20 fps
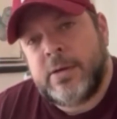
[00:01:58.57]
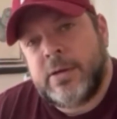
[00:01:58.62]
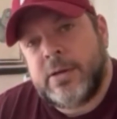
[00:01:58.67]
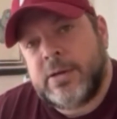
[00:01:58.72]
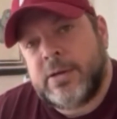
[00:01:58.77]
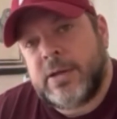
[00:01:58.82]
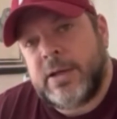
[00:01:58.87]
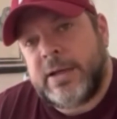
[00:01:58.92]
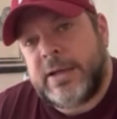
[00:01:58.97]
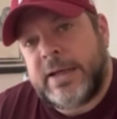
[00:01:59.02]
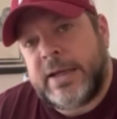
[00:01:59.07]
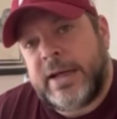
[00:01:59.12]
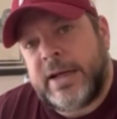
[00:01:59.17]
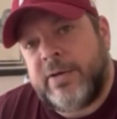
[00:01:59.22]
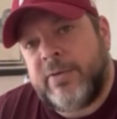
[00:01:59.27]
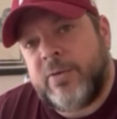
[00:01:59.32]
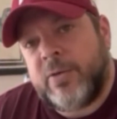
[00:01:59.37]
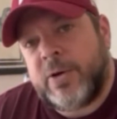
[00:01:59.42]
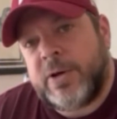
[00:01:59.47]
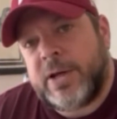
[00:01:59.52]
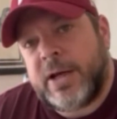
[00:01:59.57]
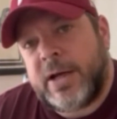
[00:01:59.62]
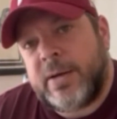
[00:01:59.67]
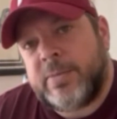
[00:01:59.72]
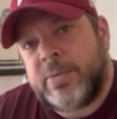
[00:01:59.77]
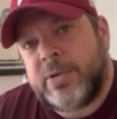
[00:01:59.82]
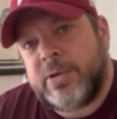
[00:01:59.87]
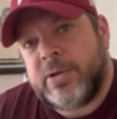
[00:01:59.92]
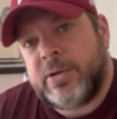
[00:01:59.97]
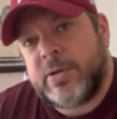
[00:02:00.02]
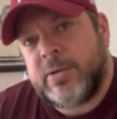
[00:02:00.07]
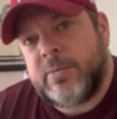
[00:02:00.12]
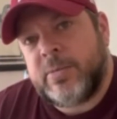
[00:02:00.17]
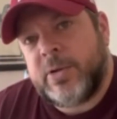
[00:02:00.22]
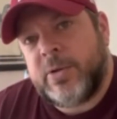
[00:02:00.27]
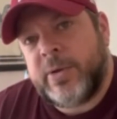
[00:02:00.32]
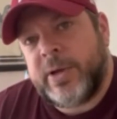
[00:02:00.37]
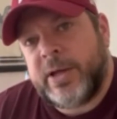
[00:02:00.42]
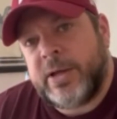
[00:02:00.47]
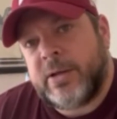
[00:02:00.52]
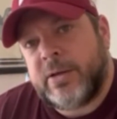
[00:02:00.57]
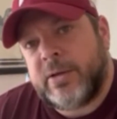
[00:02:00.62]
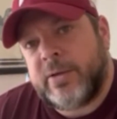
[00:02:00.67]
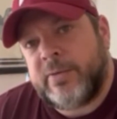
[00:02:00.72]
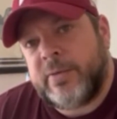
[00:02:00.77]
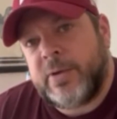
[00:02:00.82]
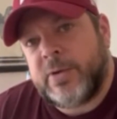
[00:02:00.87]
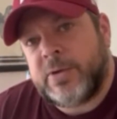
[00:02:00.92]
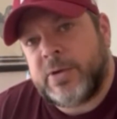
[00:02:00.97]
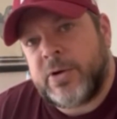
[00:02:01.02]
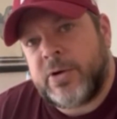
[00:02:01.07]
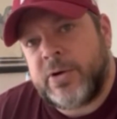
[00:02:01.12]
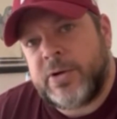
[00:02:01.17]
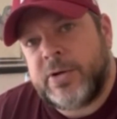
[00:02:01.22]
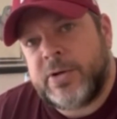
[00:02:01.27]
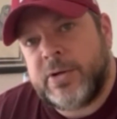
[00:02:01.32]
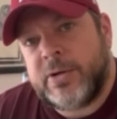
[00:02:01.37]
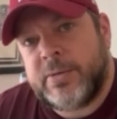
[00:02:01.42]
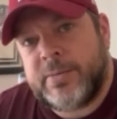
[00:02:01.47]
It's 1984 Topps in blue ink. Love those cards.